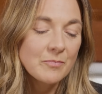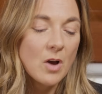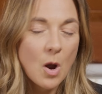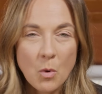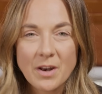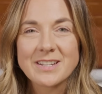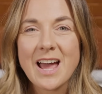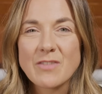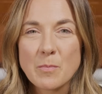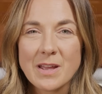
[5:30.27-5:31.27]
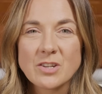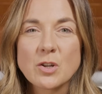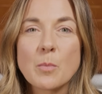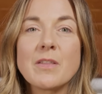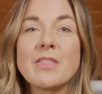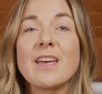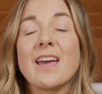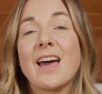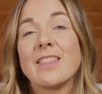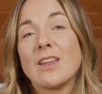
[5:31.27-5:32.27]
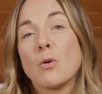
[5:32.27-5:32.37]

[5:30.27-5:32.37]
I wanted to have the bench top in there and then